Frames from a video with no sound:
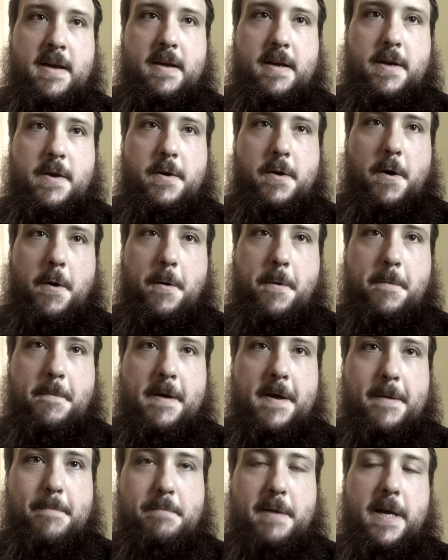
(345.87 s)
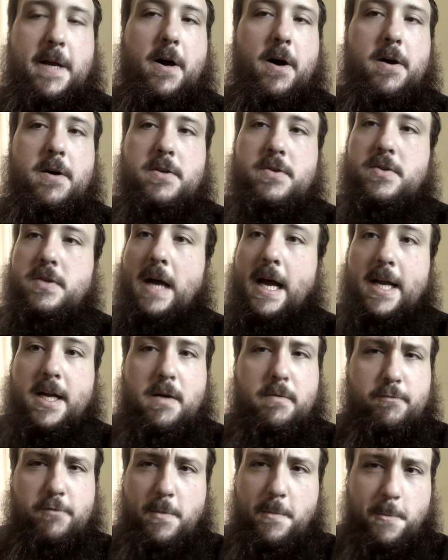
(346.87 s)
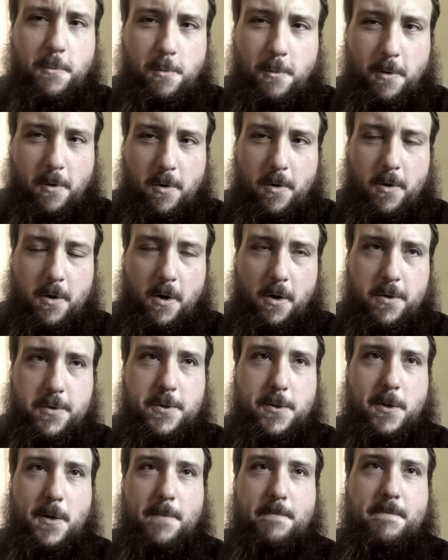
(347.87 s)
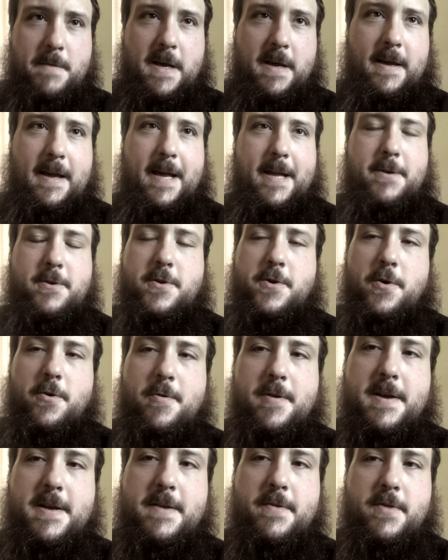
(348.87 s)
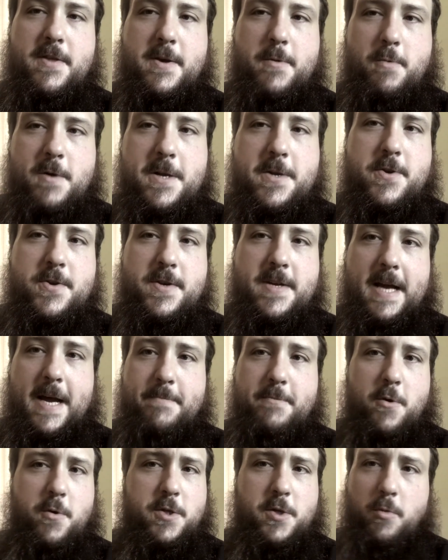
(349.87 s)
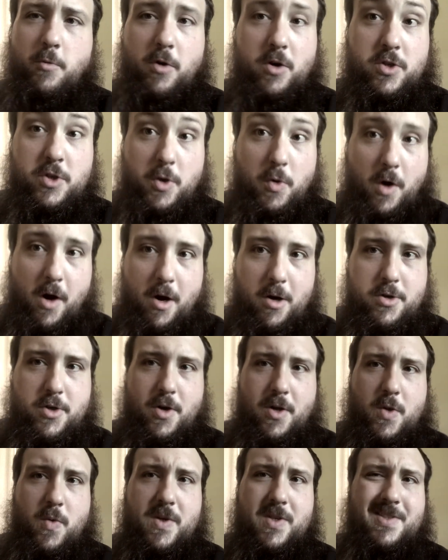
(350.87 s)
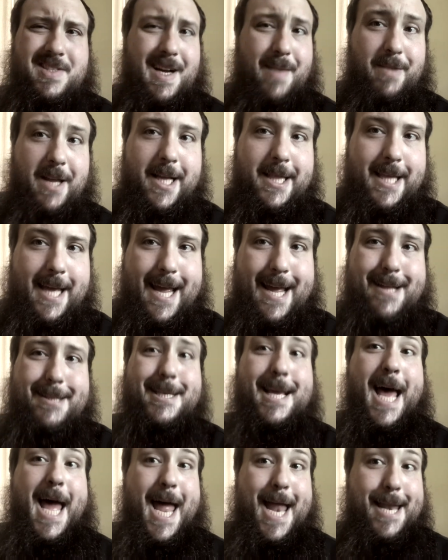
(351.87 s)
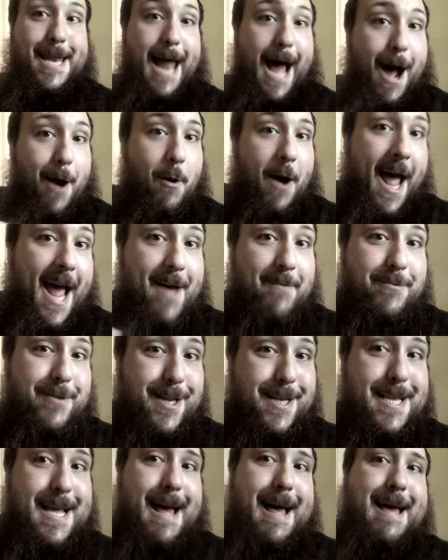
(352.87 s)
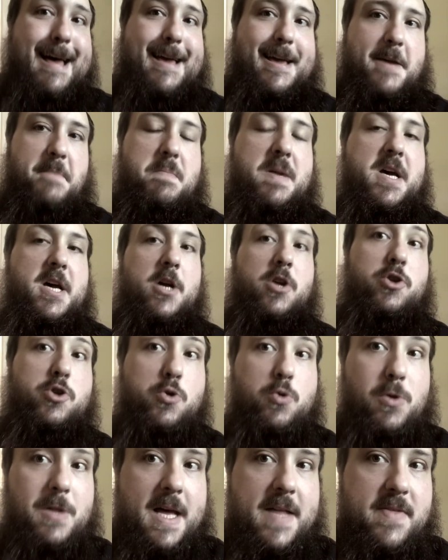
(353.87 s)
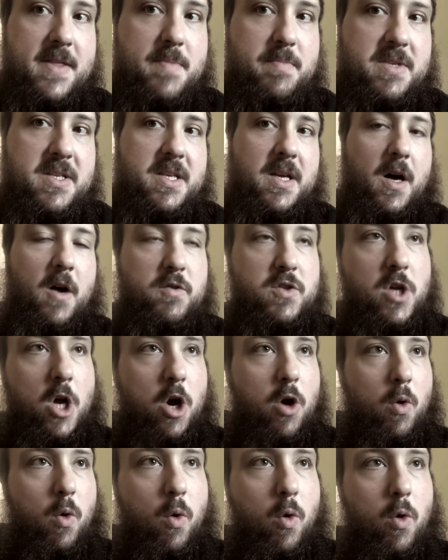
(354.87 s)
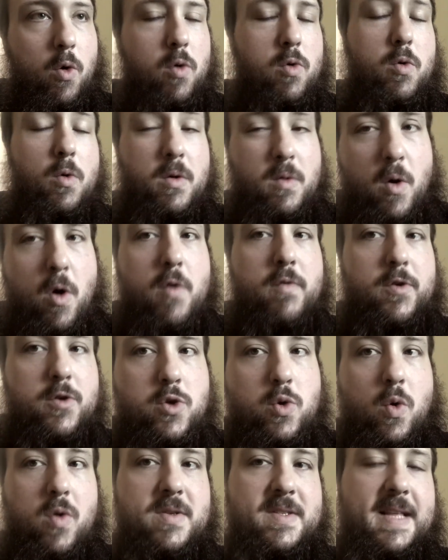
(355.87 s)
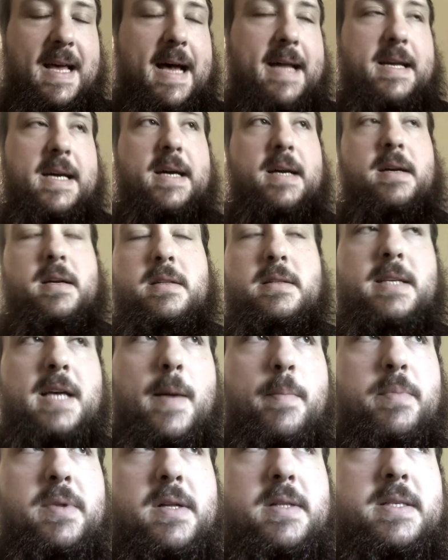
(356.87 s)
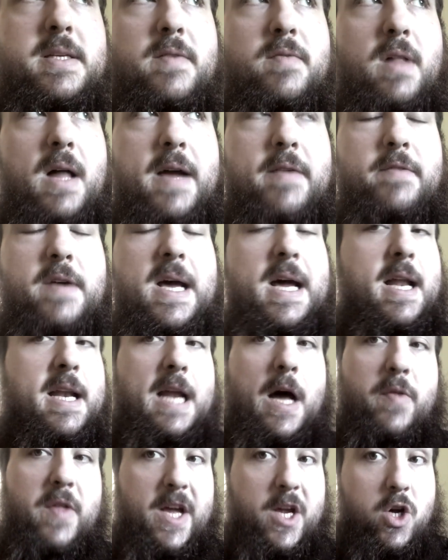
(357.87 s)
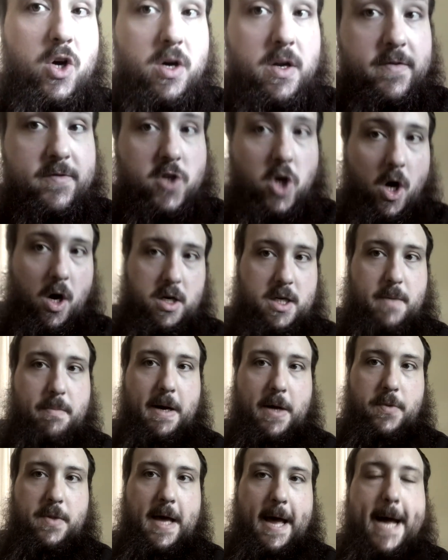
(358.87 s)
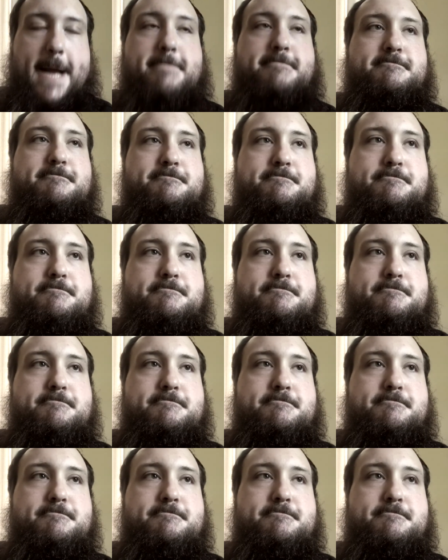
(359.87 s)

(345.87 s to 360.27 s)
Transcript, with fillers: you know, because I come from a rural culture. And during the wintertime, those that work so hard during the wintertime, like the ants, now have the time to lend themselves over towards that contemplative life. Now, they could have talked about that,